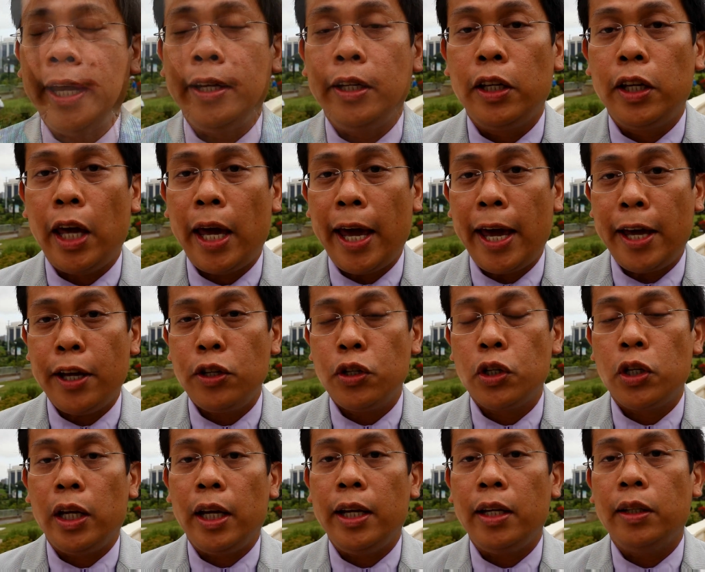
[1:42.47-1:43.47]

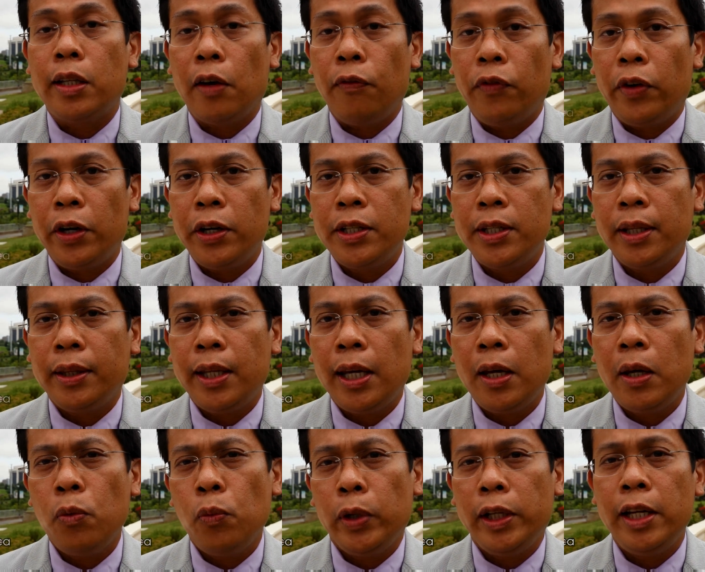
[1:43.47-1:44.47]
Engage in
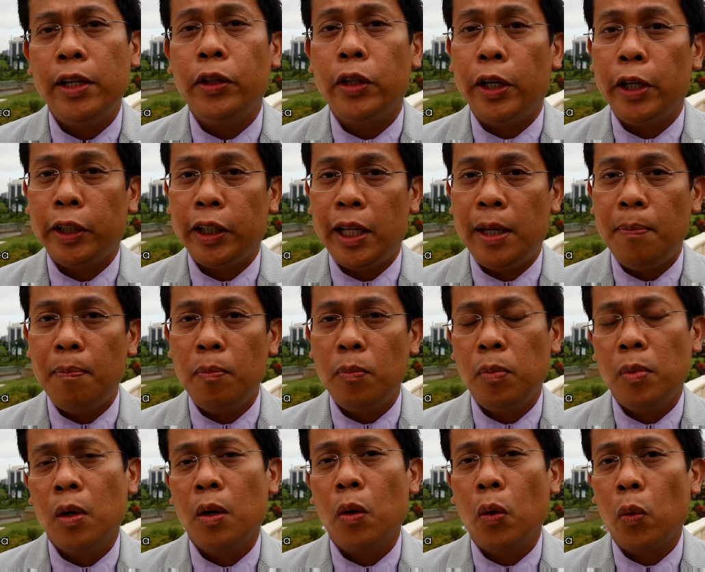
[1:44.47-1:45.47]
diversity within their
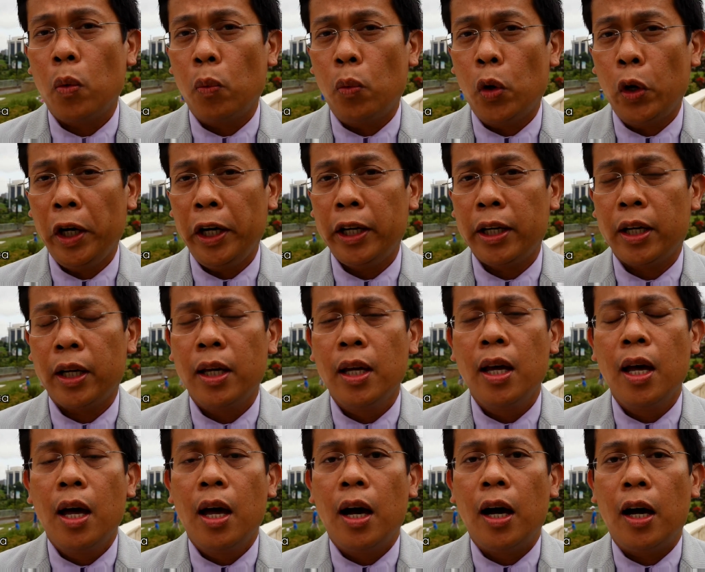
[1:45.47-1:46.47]
teamwork,
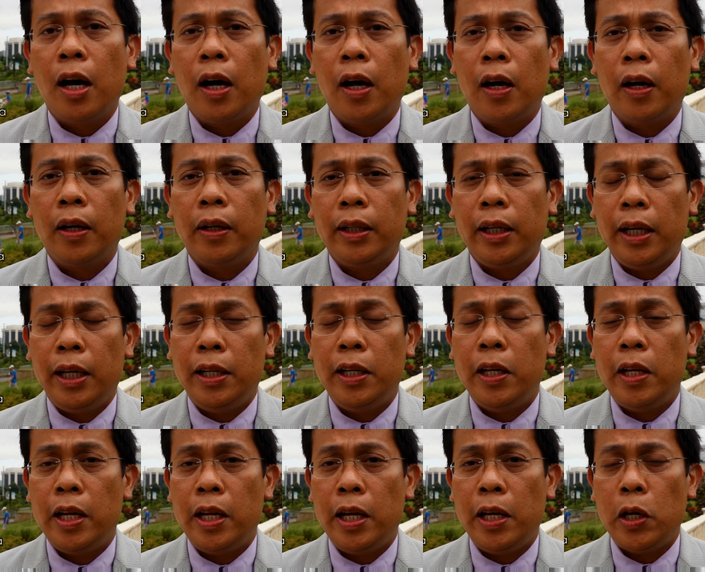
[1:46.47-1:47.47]

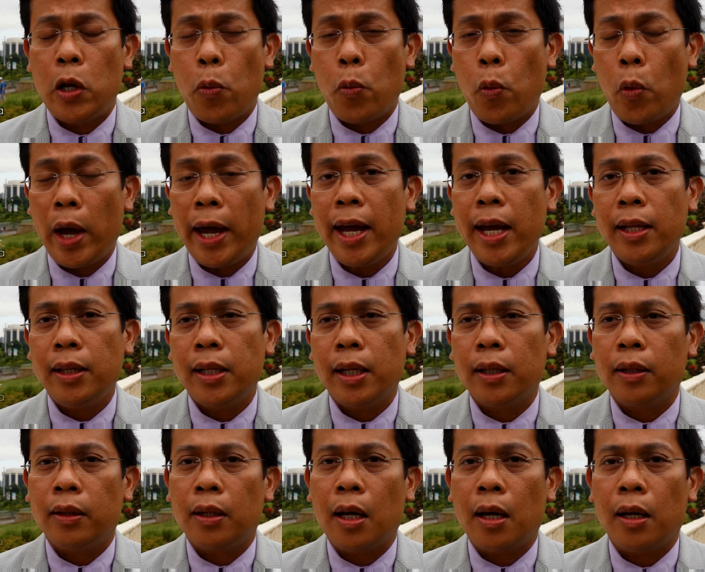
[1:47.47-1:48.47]
in a way that
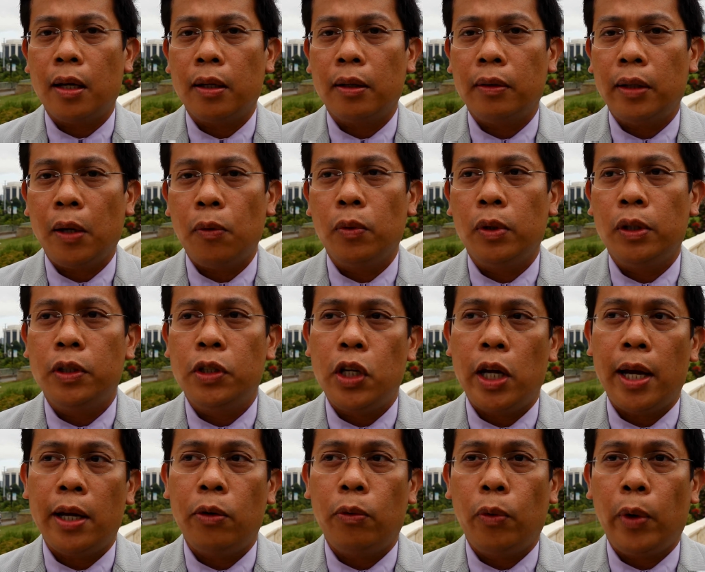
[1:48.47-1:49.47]
they will
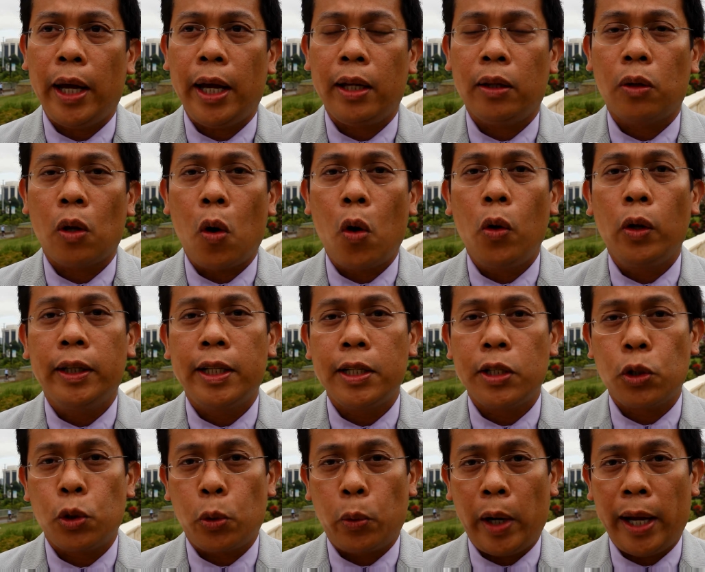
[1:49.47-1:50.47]
generate all the
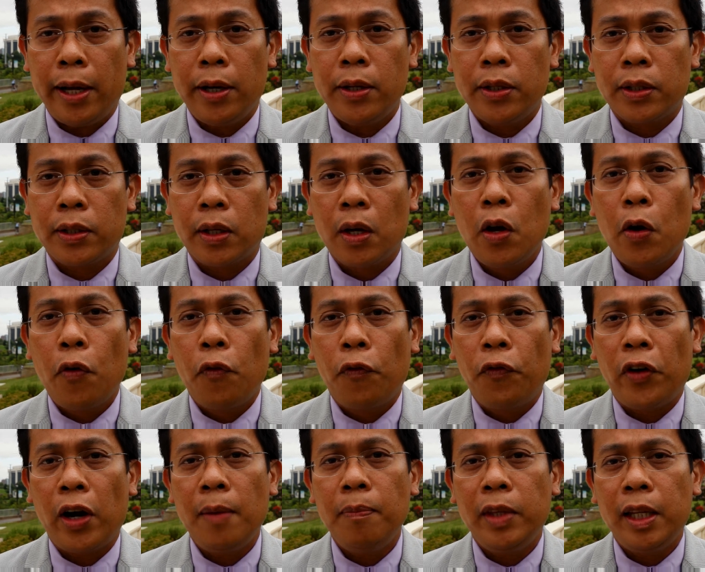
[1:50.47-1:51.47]
strengths
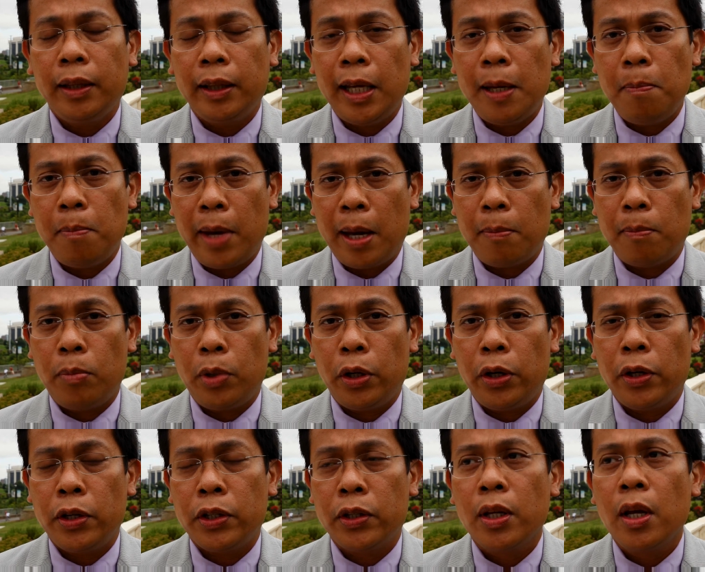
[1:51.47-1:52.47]
from the team
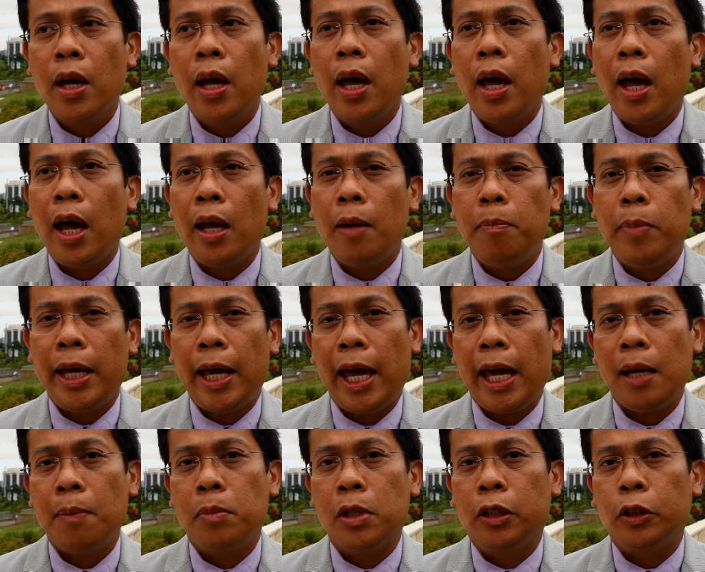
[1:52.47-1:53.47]
members and be
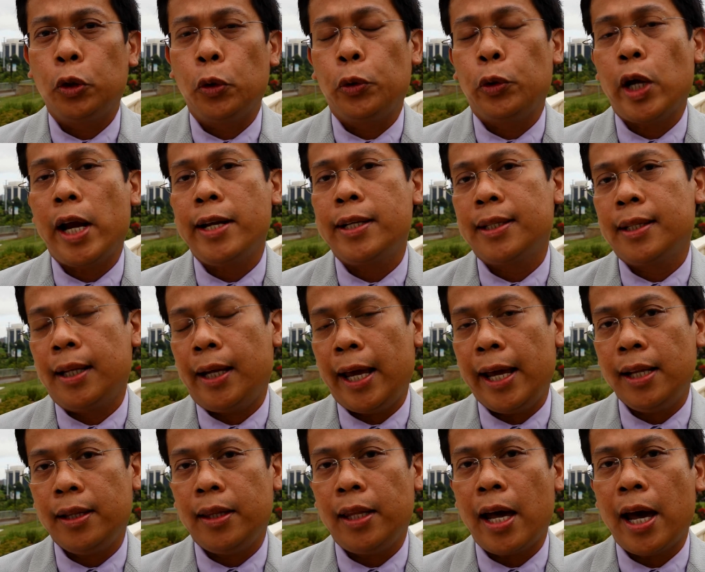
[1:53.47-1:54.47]
able to
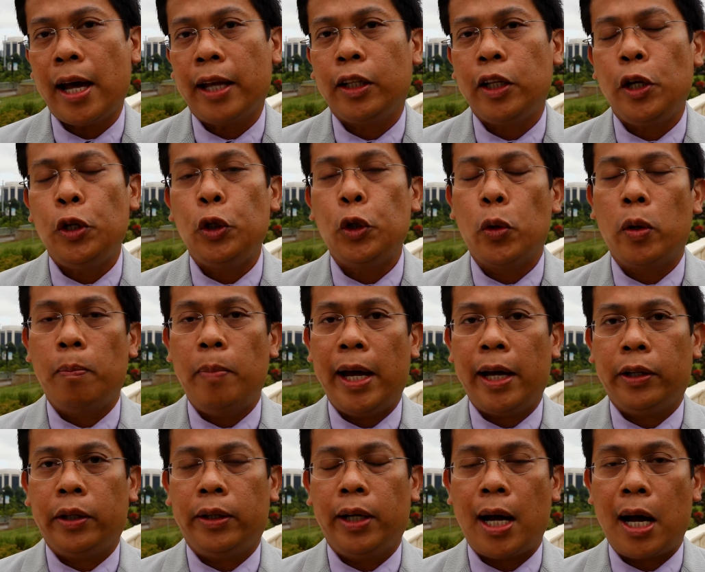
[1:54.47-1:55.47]
translate that into a better